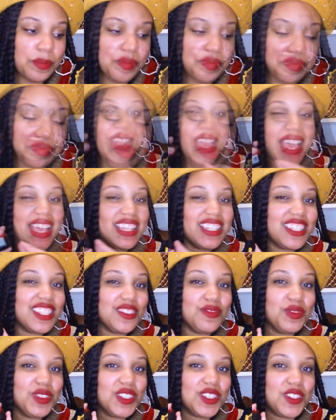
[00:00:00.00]
This one I
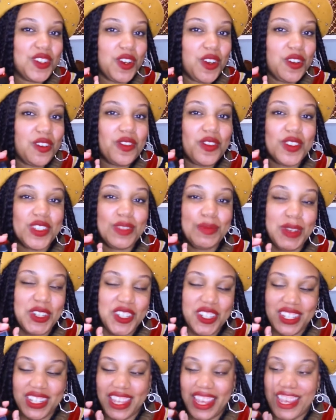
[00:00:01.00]
reserve for
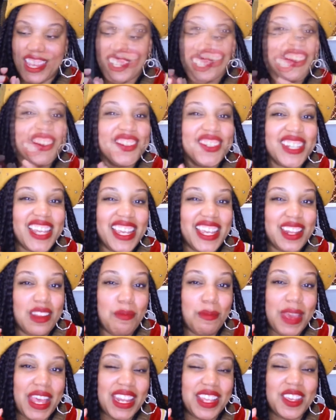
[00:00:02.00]
special occasions. Usually I get a
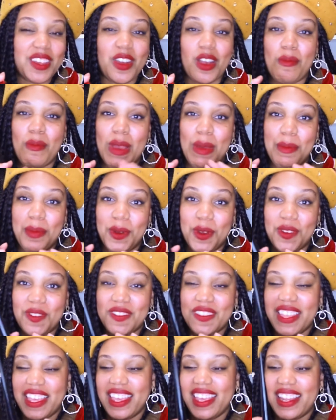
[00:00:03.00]
manicure on my
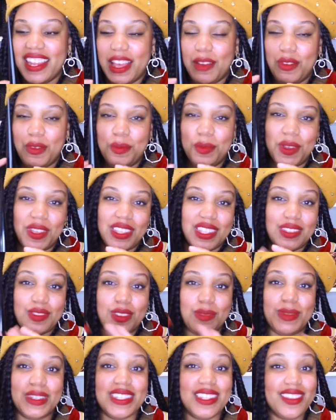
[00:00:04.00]
birthday and I will bring this
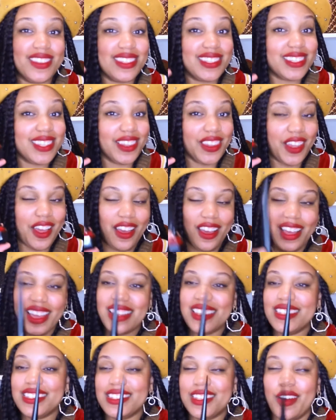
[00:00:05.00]
with me to the
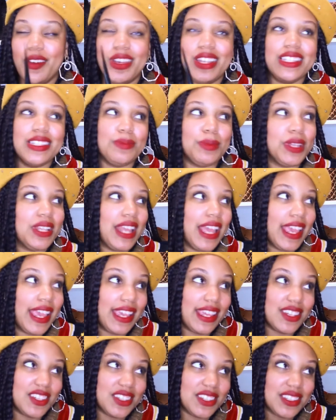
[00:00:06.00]
salon. So it's been
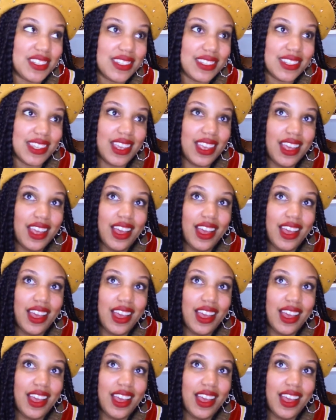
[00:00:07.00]
ages.